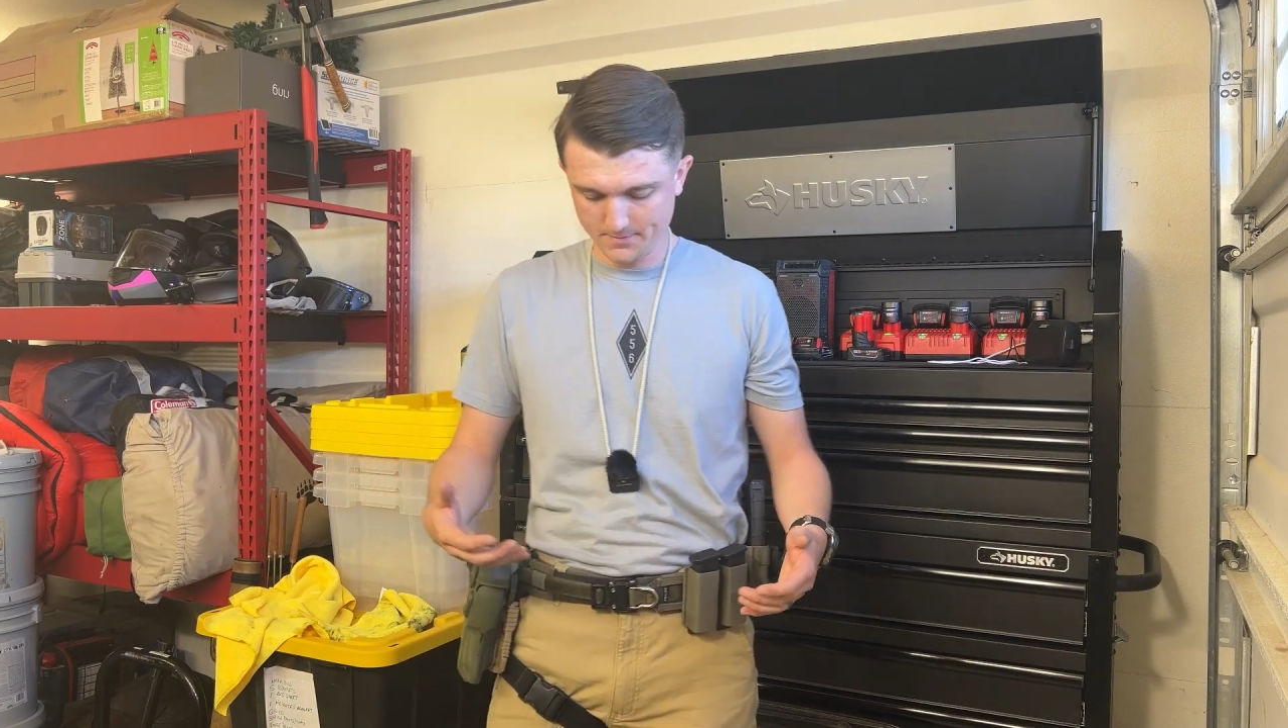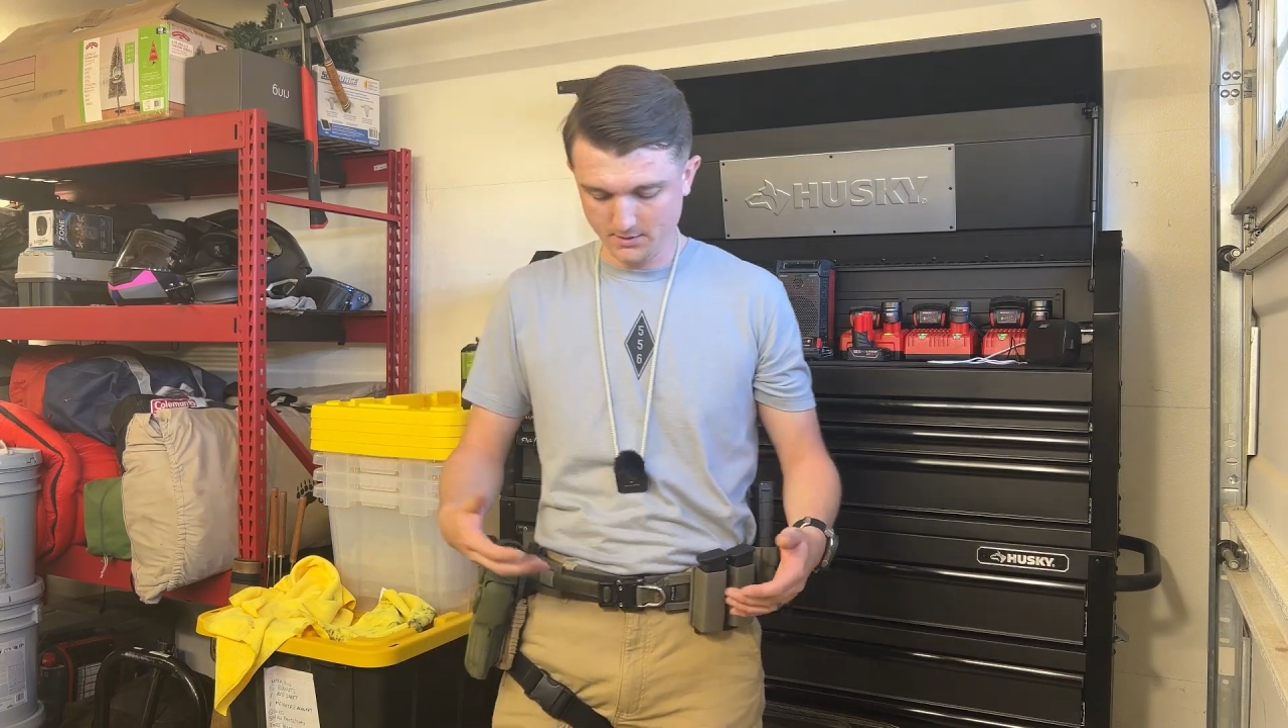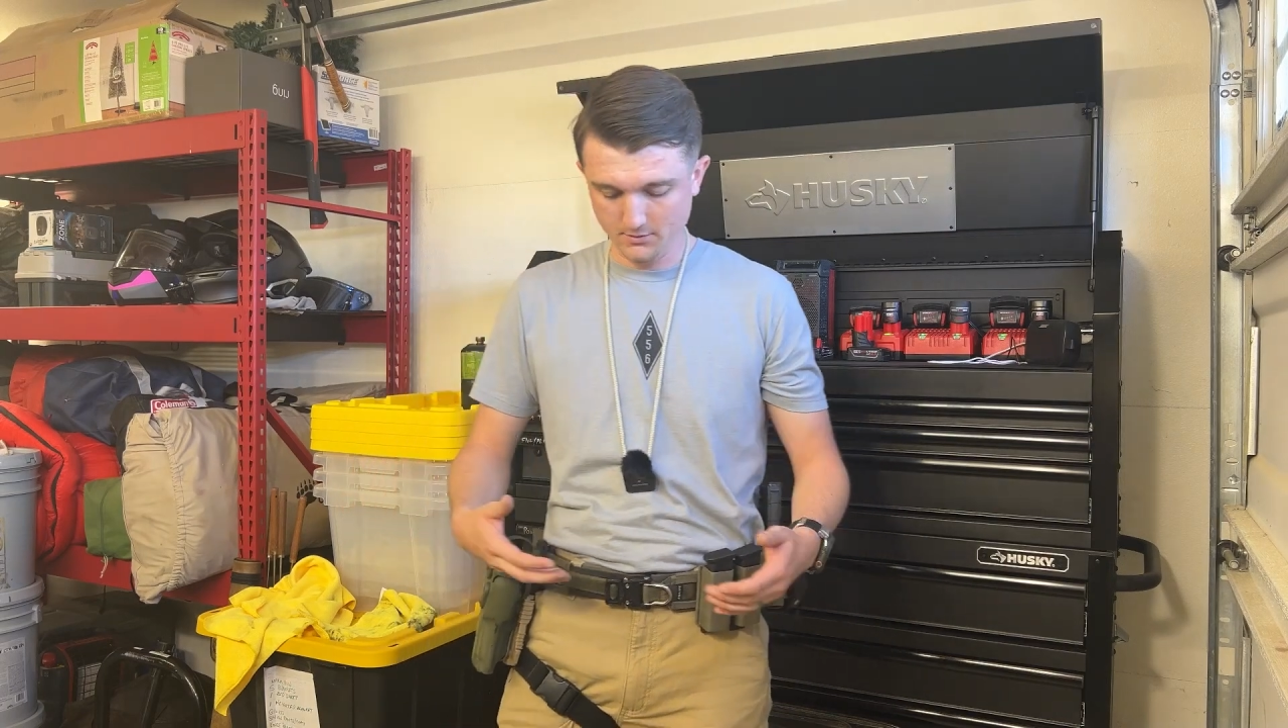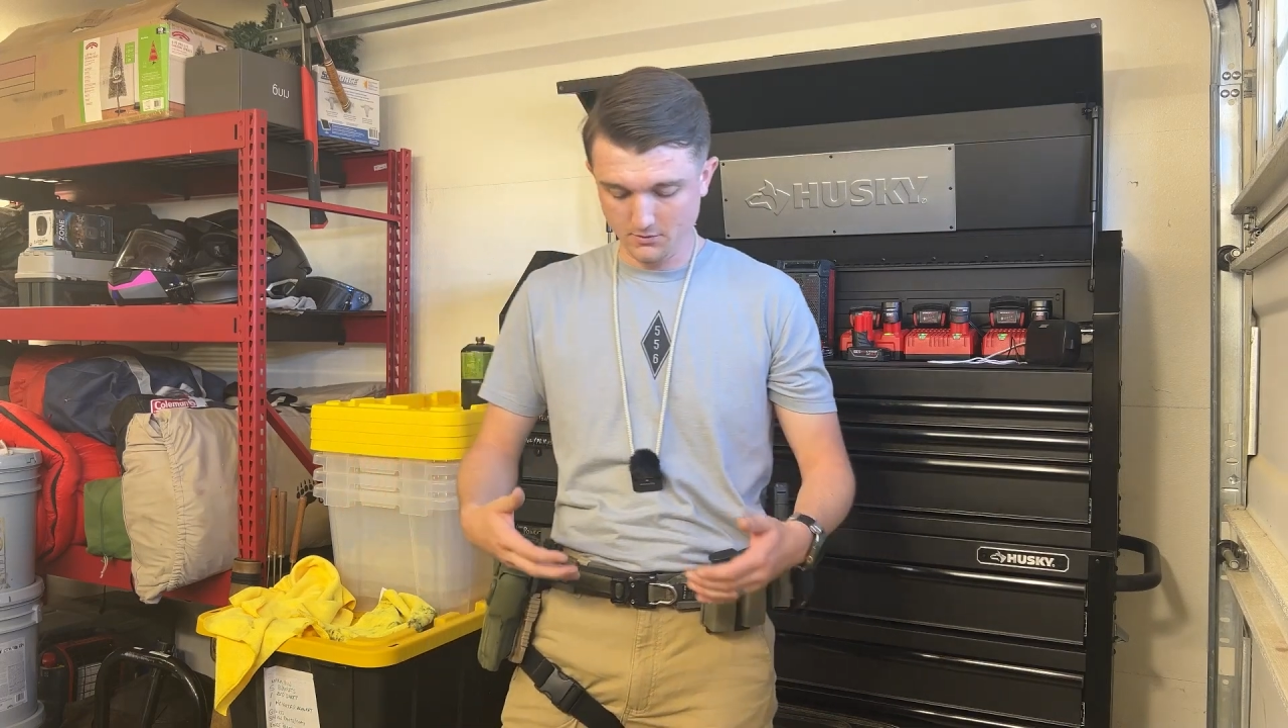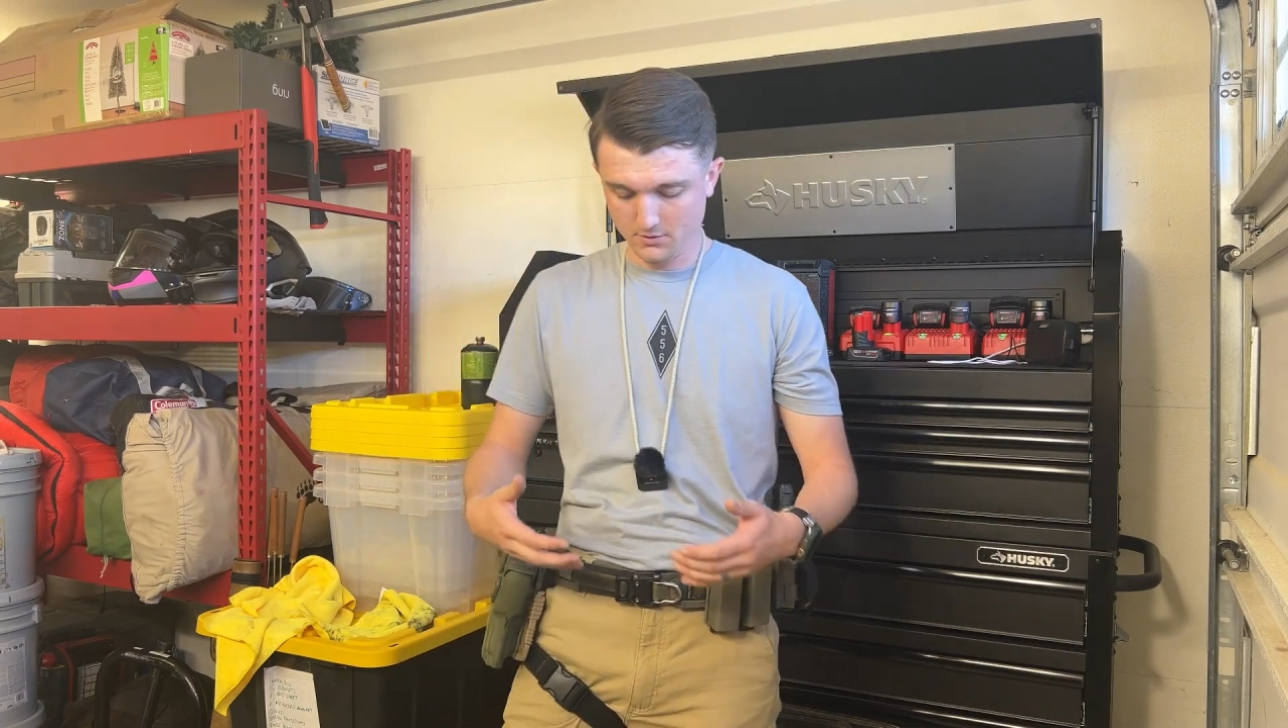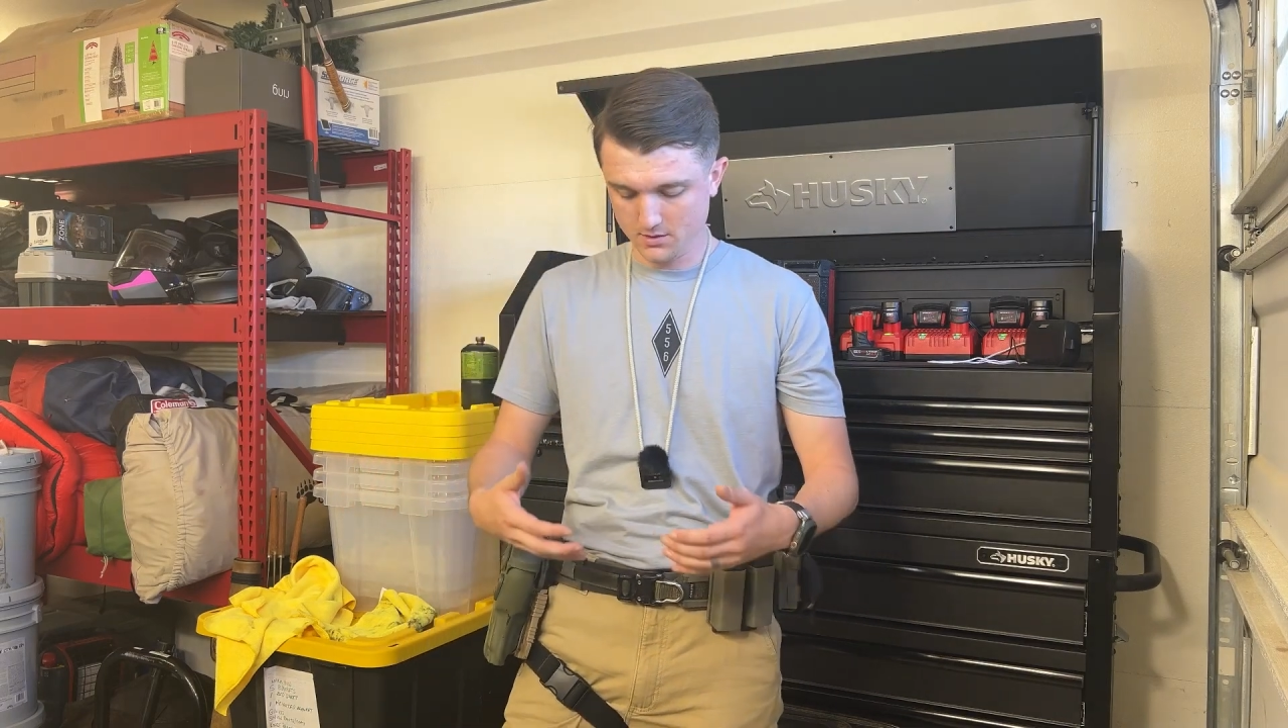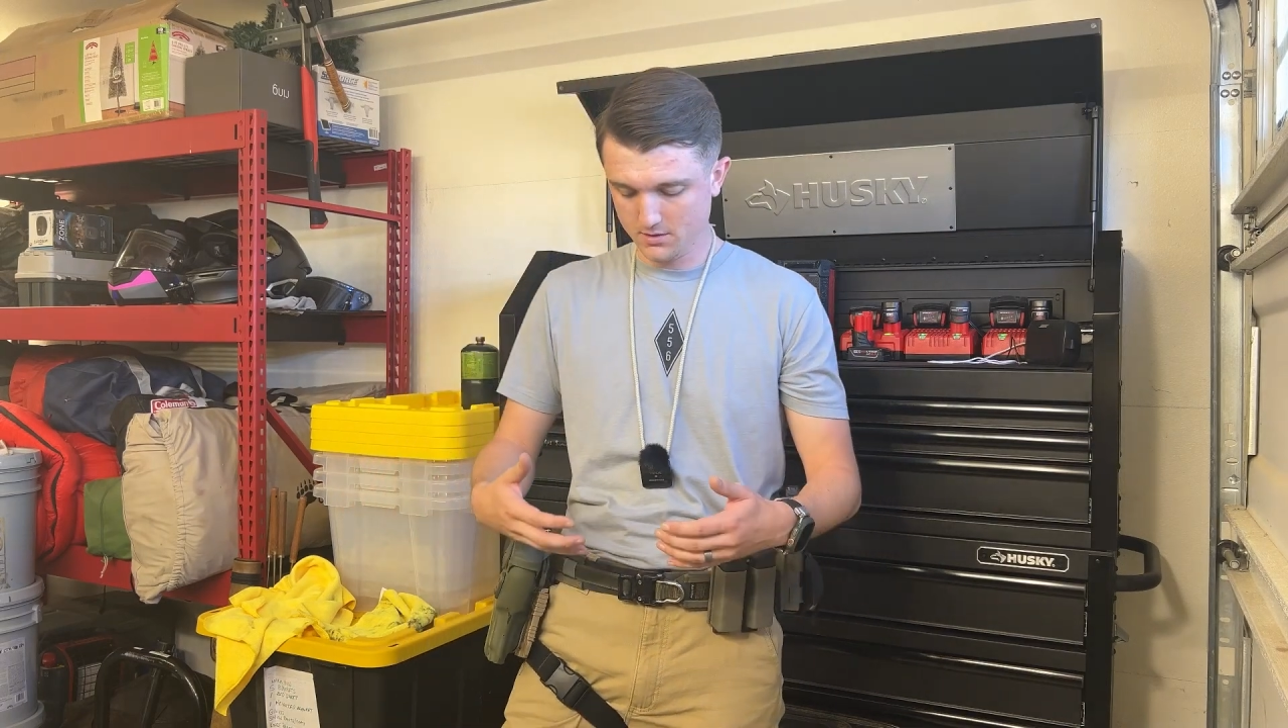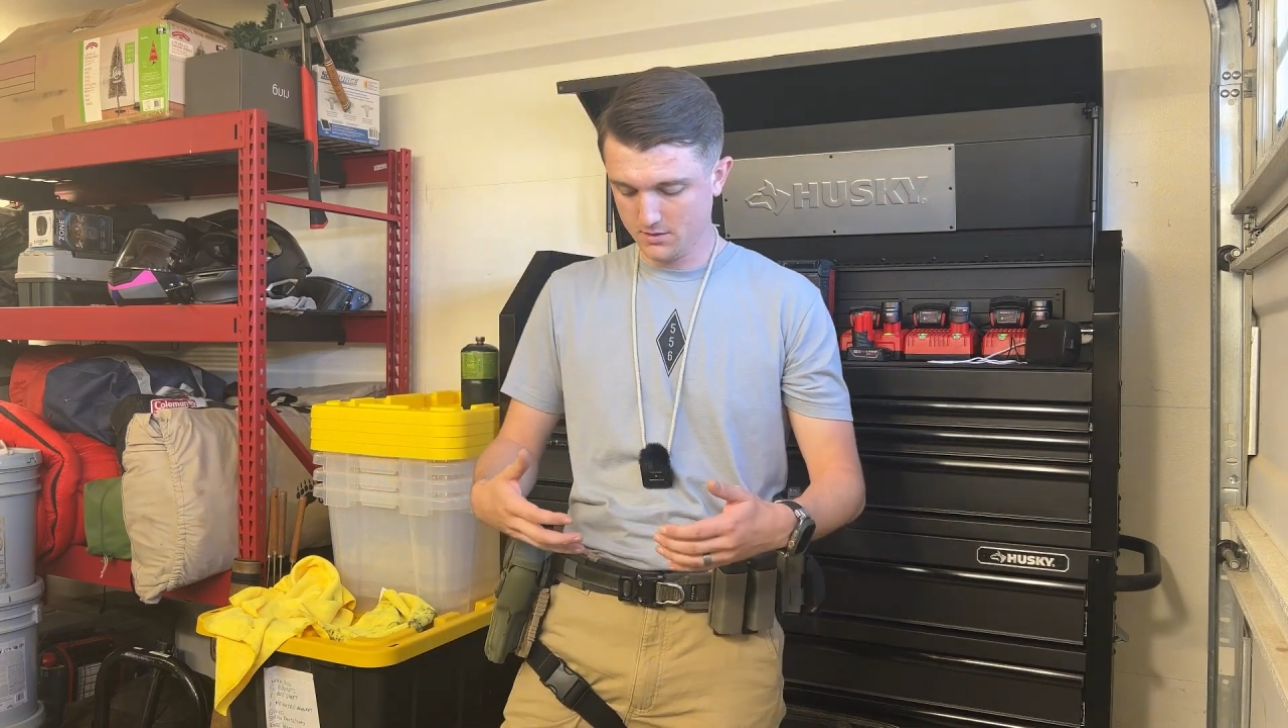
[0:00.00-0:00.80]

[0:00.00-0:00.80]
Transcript: to